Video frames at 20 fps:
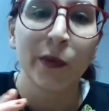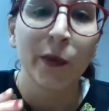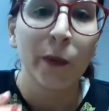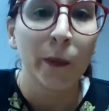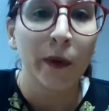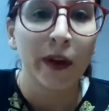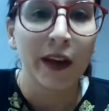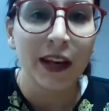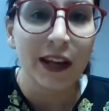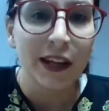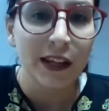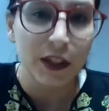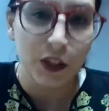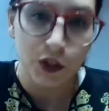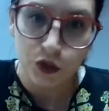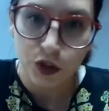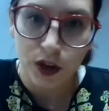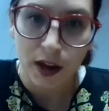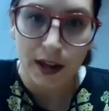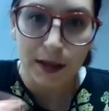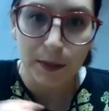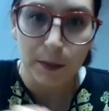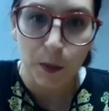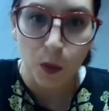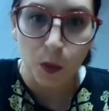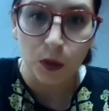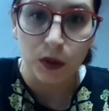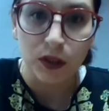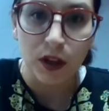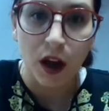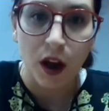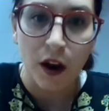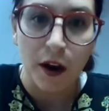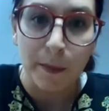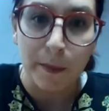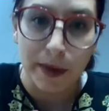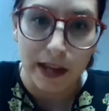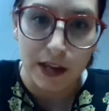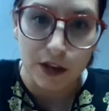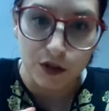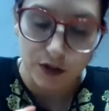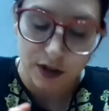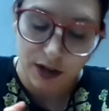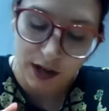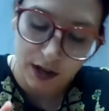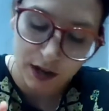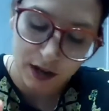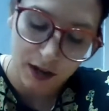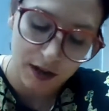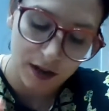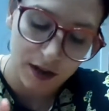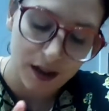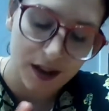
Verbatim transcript: we're gonna try and mold our mandrake.